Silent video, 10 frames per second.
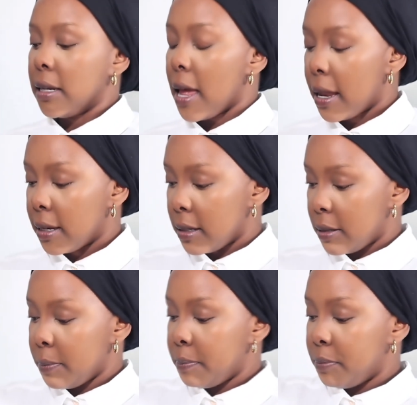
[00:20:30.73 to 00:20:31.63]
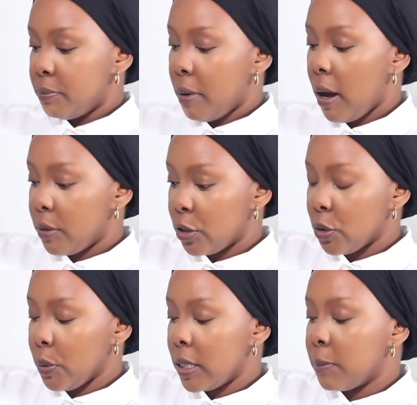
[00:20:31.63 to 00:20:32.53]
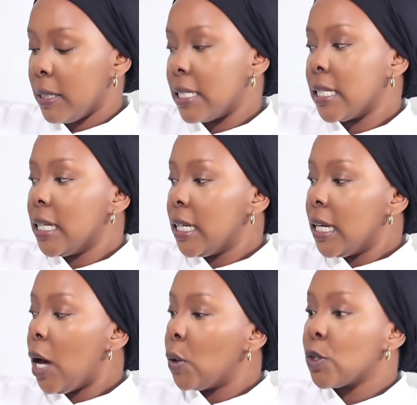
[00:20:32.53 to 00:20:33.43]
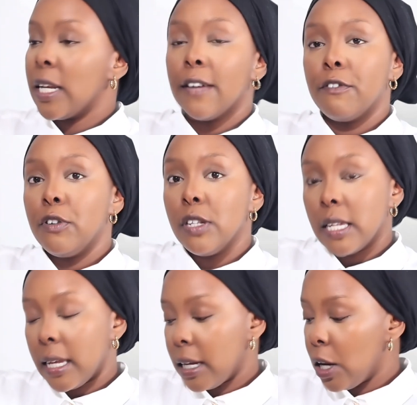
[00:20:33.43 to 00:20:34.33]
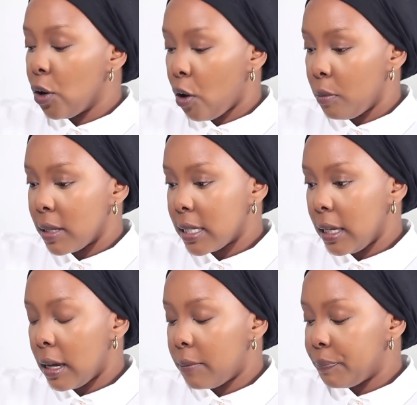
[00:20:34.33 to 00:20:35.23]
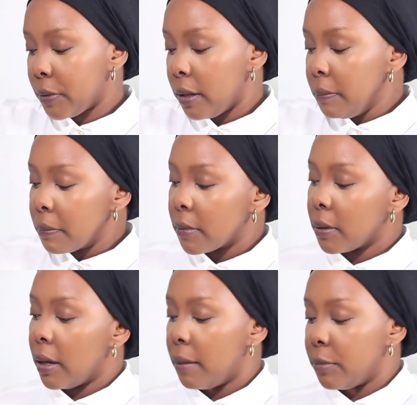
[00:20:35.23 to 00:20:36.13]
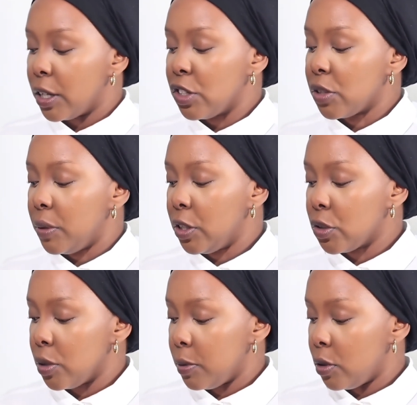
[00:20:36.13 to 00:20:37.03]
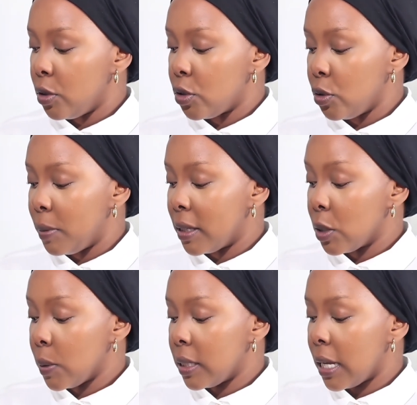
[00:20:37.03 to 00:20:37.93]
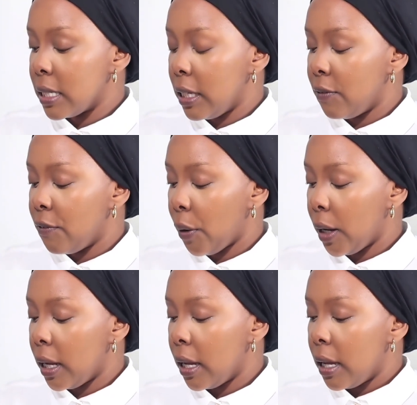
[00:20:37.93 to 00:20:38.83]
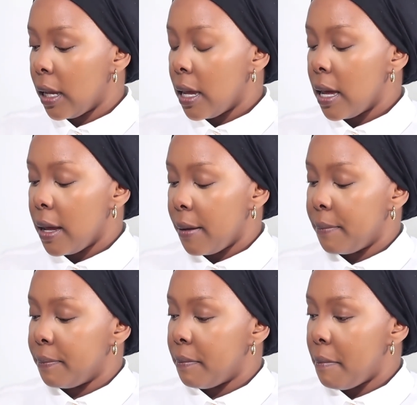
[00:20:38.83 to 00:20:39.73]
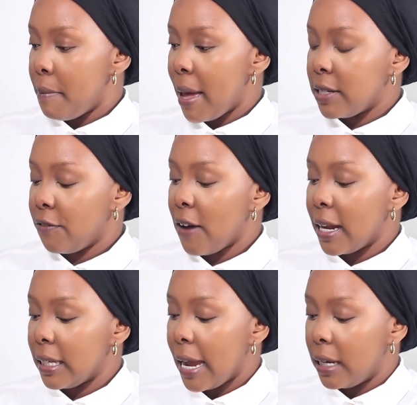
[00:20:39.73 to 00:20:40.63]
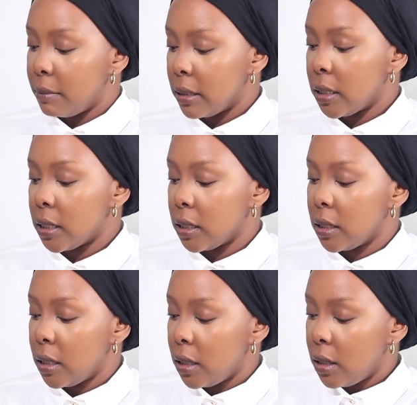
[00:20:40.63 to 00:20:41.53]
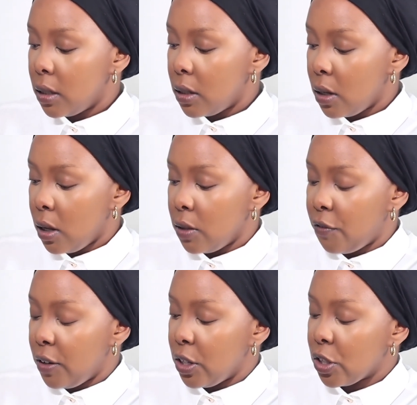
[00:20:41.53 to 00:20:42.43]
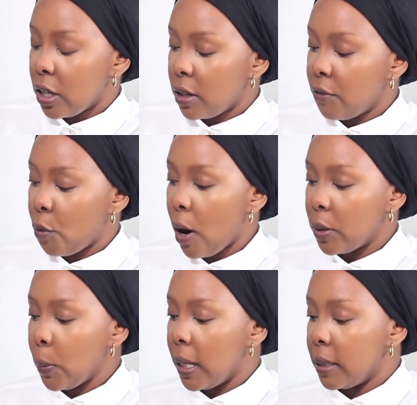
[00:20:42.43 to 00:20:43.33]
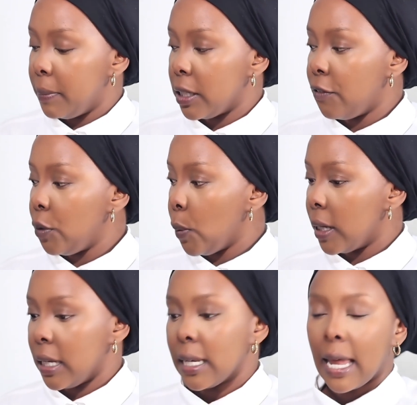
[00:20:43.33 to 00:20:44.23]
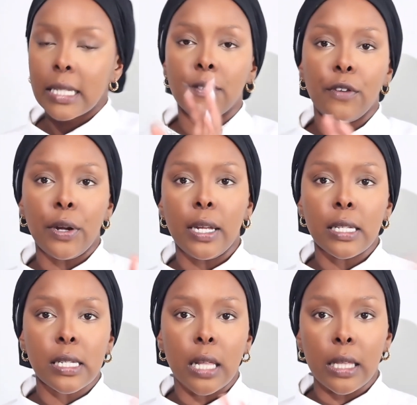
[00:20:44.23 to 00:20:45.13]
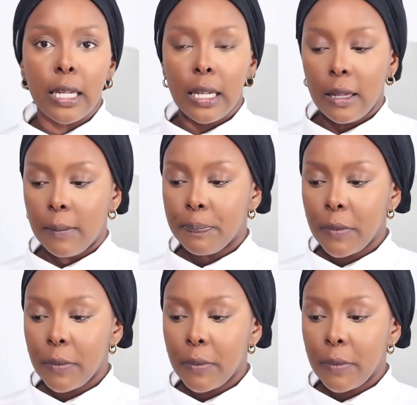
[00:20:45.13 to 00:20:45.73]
and powder choice, but I also love using Laura Mercier. You can just really choose between the two, but this one does give a very mattifying element on the finishing quite well. But if you want that likes a very silky